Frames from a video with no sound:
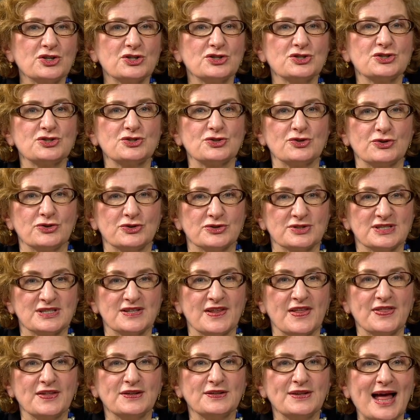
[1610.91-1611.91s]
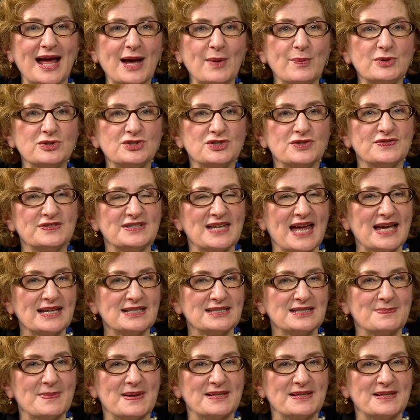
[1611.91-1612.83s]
concerns that the language of text